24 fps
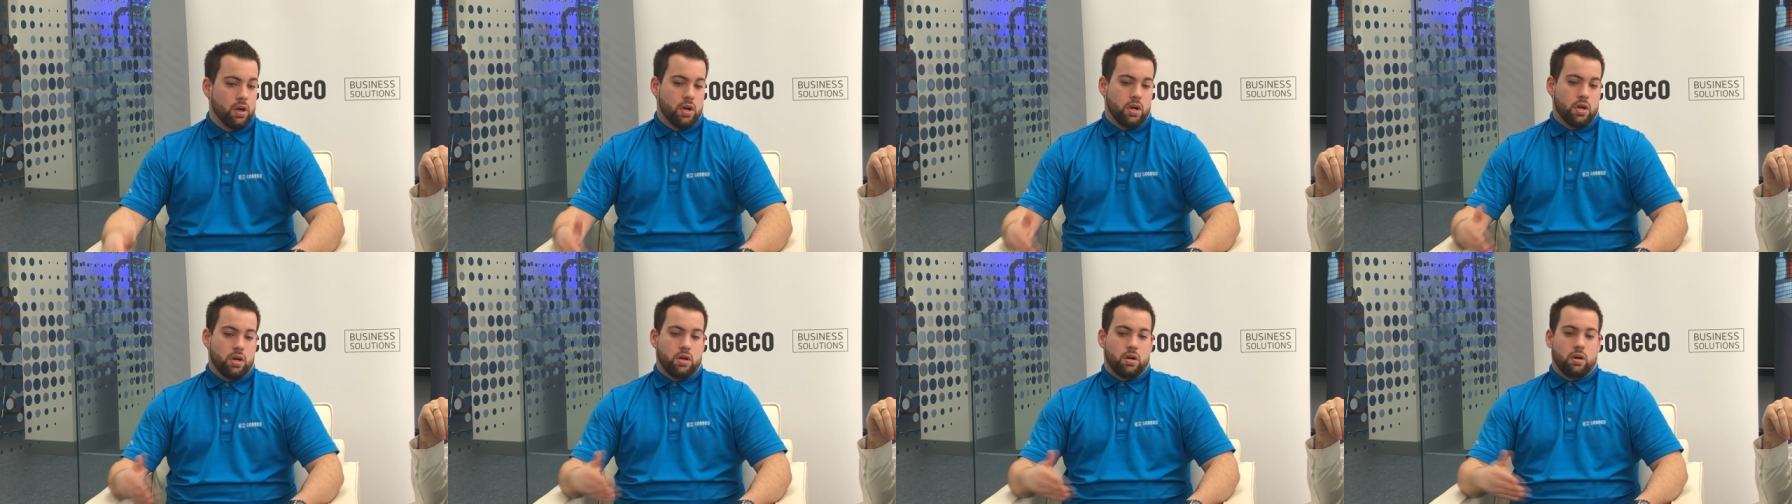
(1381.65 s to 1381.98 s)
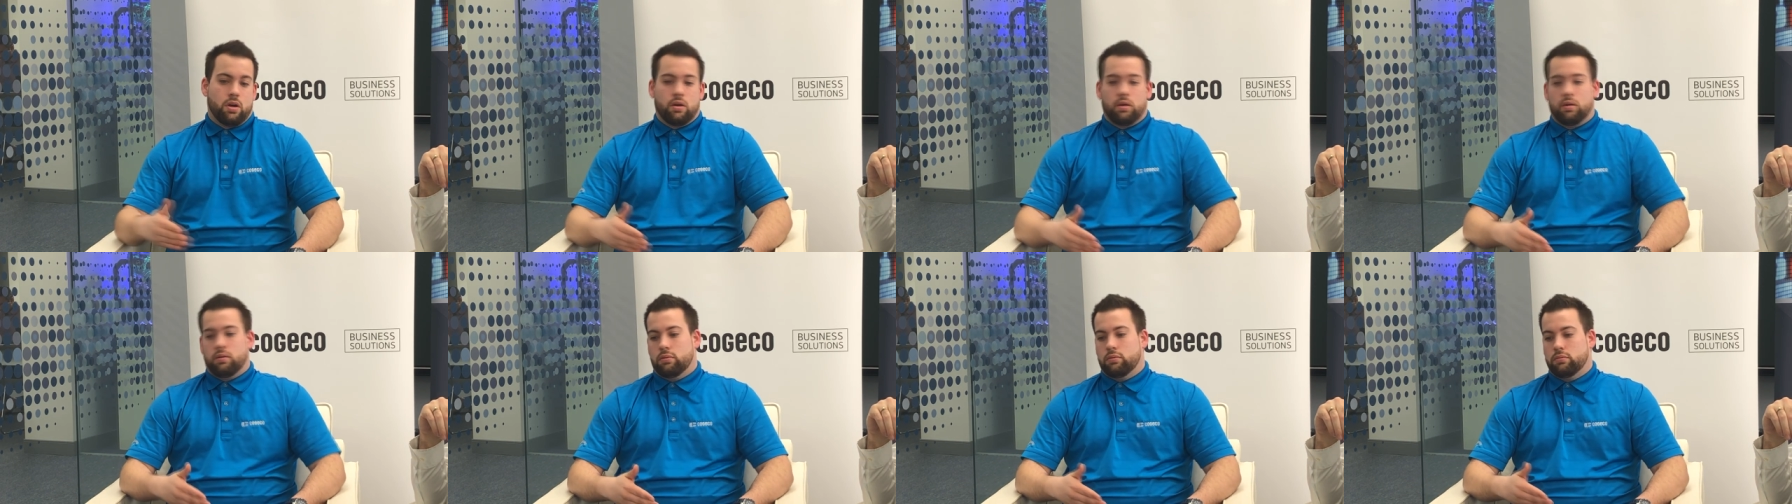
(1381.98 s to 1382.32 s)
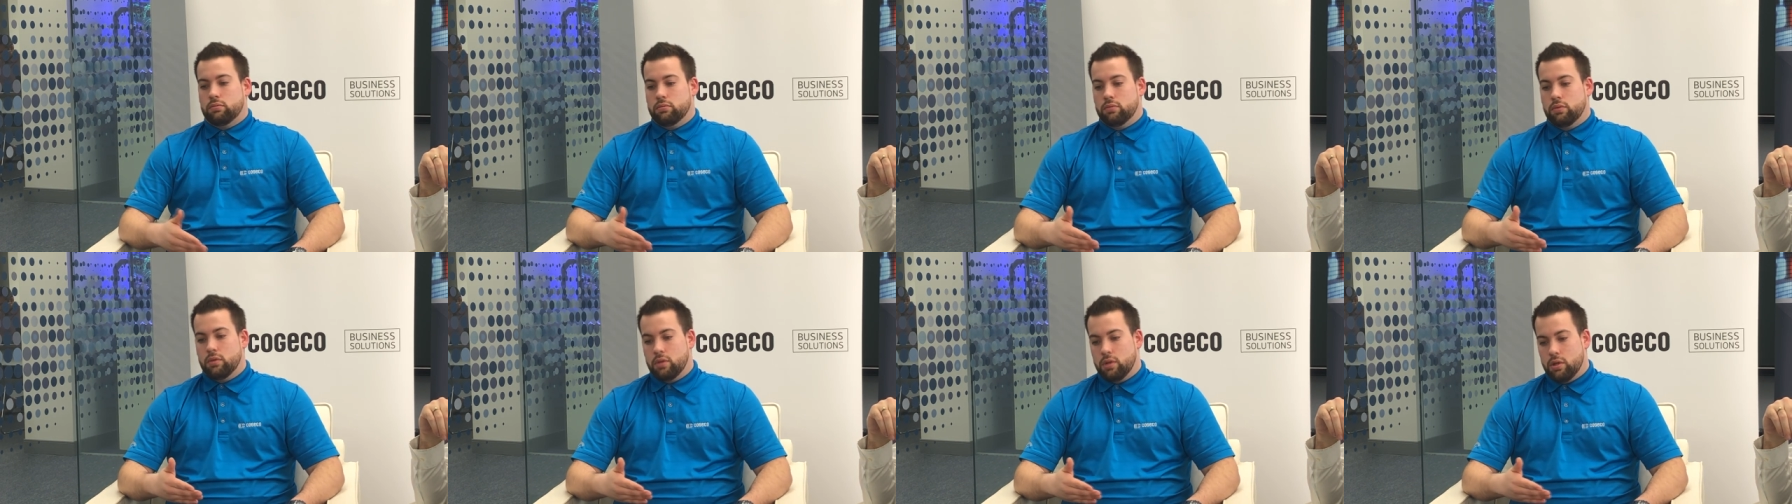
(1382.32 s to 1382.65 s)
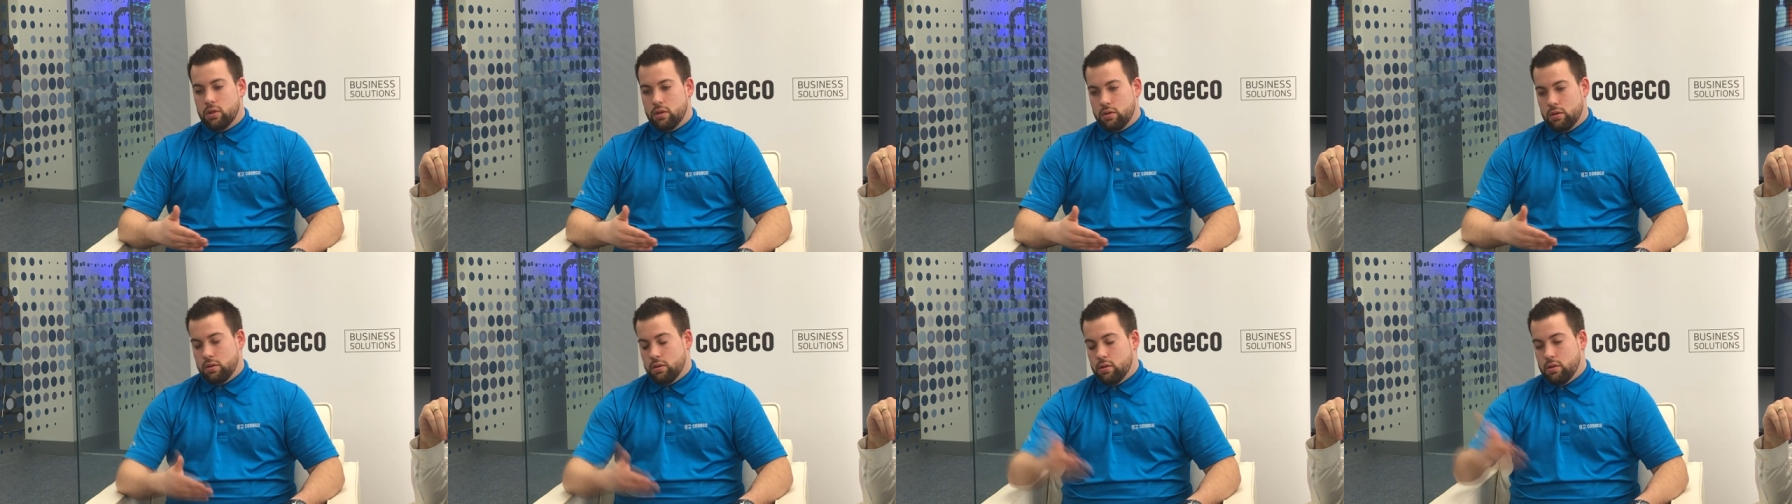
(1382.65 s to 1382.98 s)
uh,
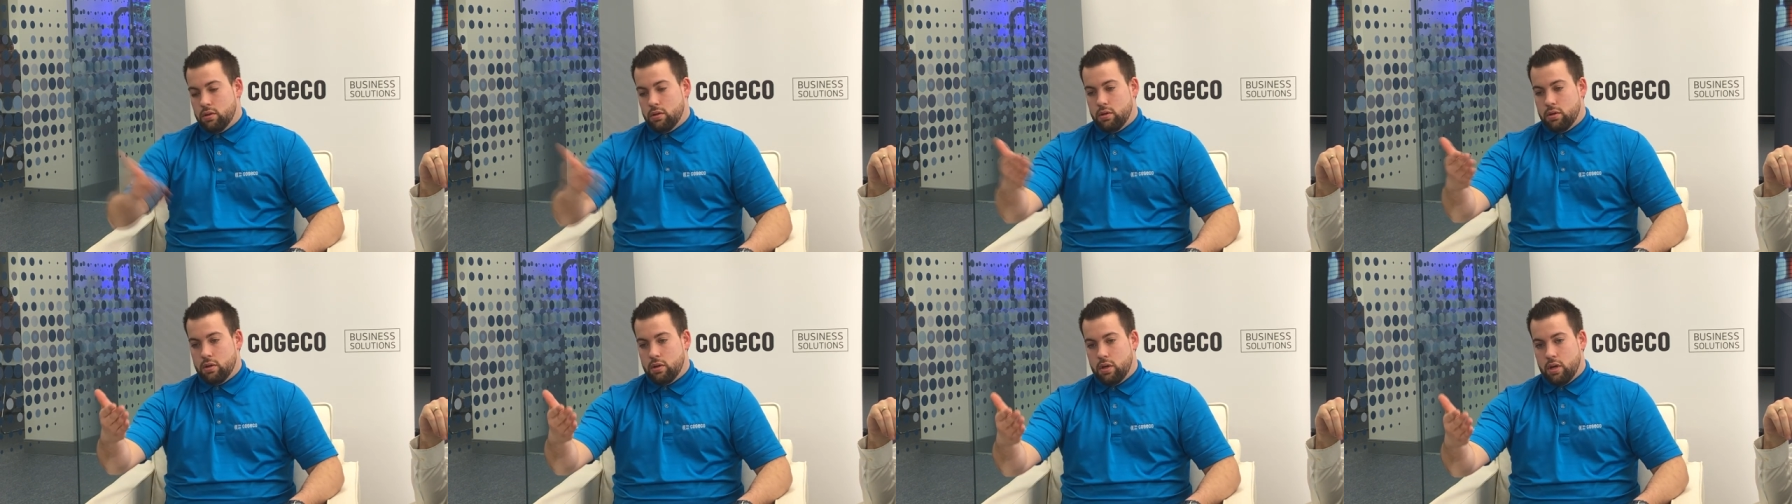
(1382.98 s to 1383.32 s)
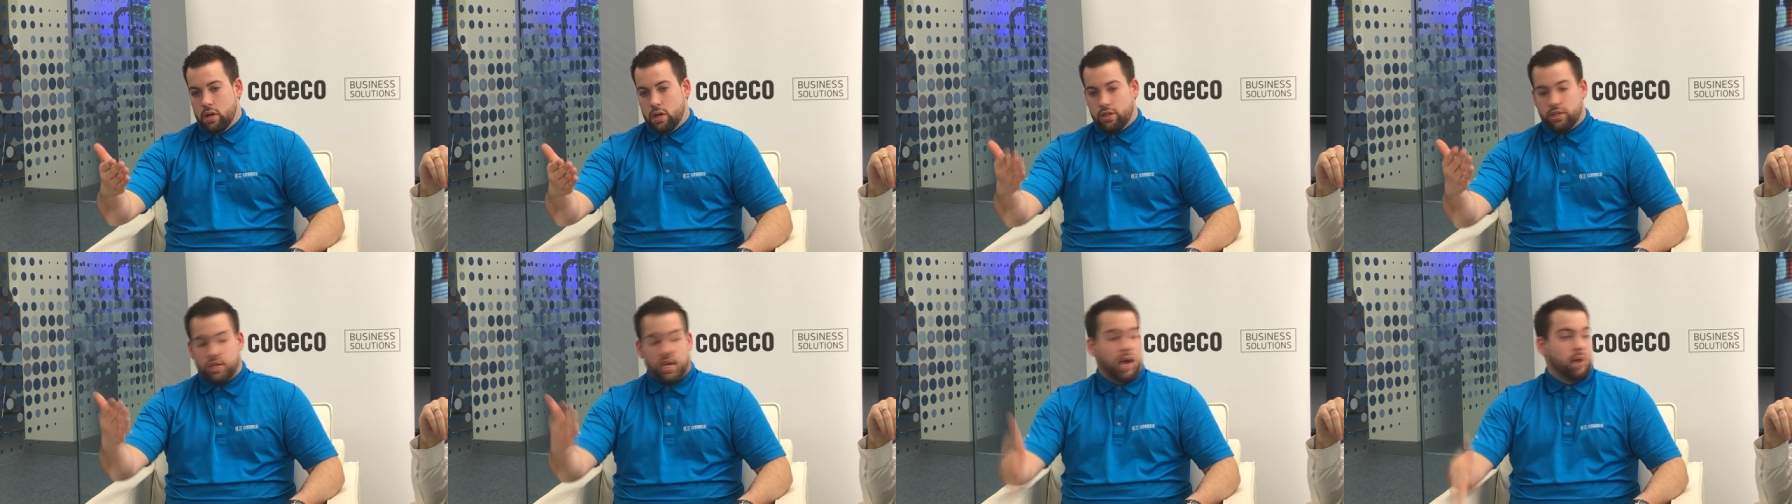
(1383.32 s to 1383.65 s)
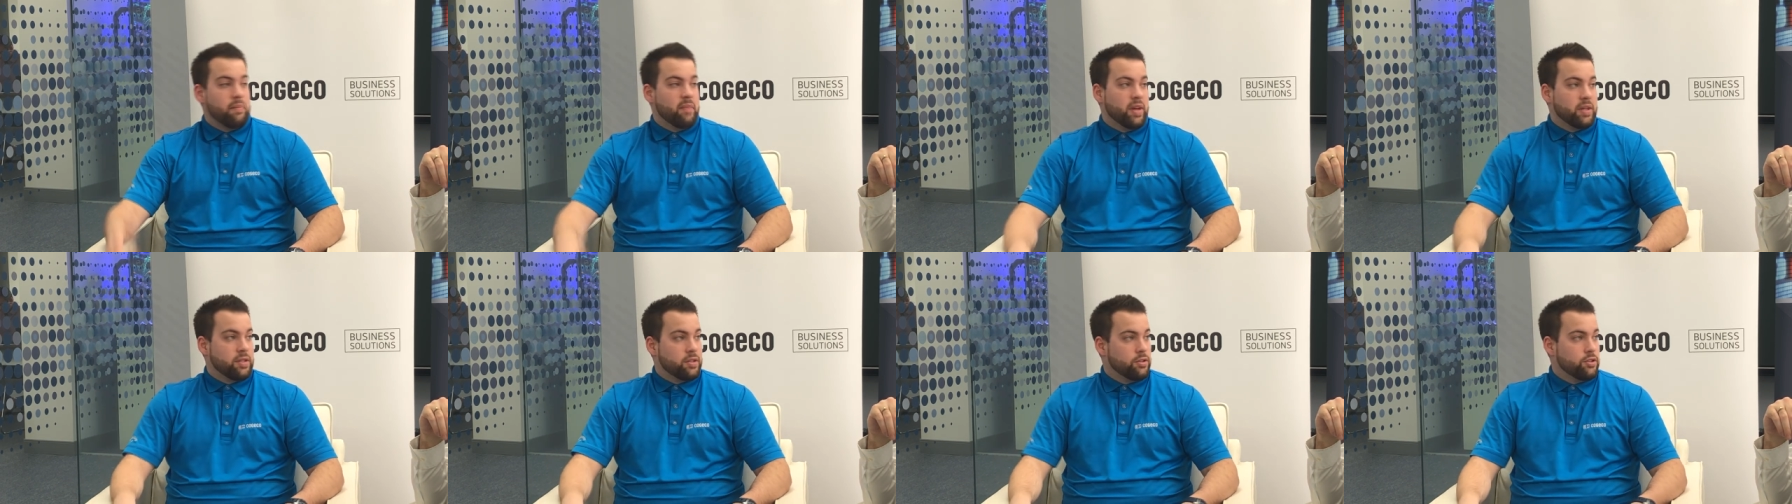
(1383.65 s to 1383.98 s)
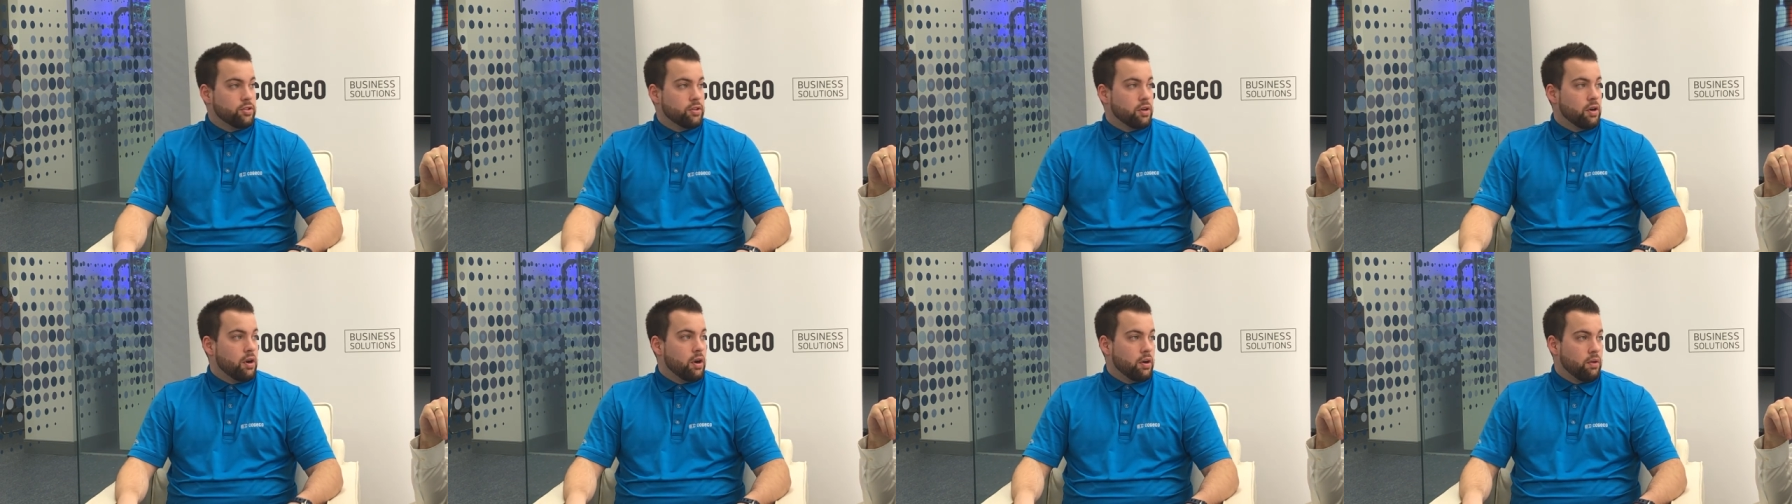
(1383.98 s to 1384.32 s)
a chat
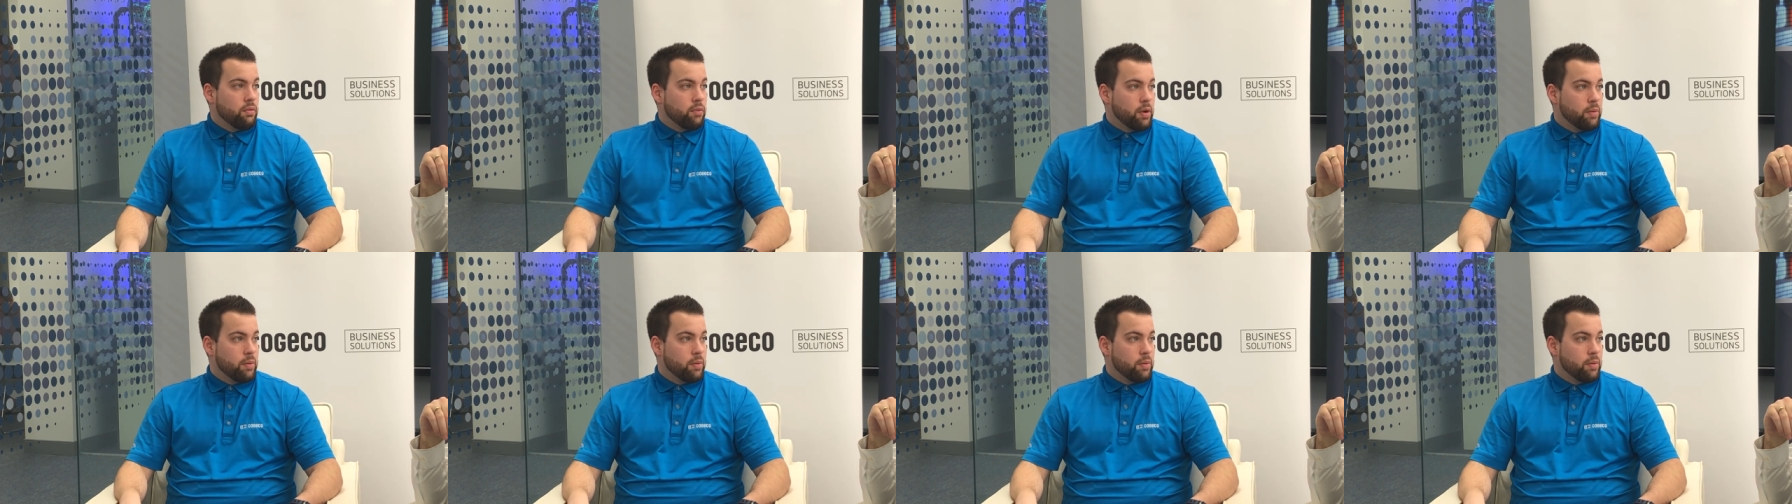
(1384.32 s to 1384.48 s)
messenger on